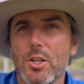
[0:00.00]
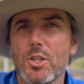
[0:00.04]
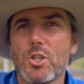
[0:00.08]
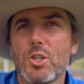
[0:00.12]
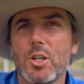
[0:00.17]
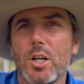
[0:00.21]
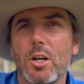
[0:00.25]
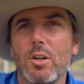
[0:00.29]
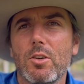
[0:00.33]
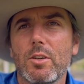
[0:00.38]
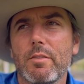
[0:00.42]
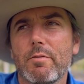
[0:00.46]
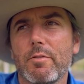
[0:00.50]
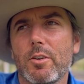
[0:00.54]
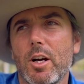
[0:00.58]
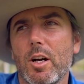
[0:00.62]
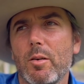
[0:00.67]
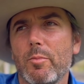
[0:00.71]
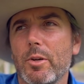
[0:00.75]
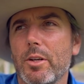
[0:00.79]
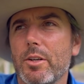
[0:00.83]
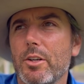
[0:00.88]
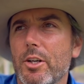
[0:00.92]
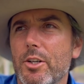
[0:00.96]

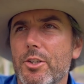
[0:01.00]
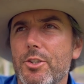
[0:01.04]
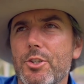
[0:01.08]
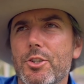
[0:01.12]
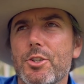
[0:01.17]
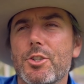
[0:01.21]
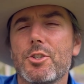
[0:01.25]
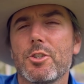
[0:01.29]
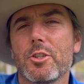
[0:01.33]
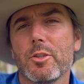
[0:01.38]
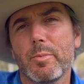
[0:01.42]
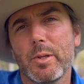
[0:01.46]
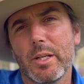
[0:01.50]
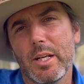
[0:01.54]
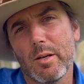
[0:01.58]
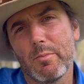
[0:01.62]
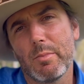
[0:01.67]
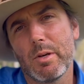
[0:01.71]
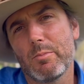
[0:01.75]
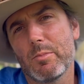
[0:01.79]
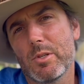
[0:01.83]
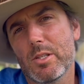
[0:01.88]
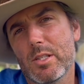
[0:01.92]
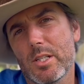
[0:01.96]
environment on YouTube in our
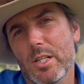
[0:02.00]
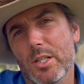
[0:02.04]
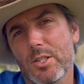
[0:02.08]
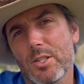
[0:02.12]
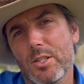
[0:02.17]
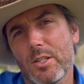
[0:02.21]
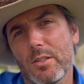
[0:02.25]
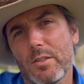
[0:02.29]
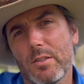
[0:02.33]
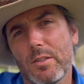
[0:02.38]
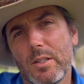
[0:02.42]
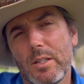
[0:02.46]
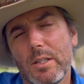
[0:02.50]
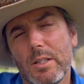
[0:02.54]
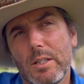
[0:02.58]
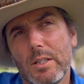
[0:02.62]
members section.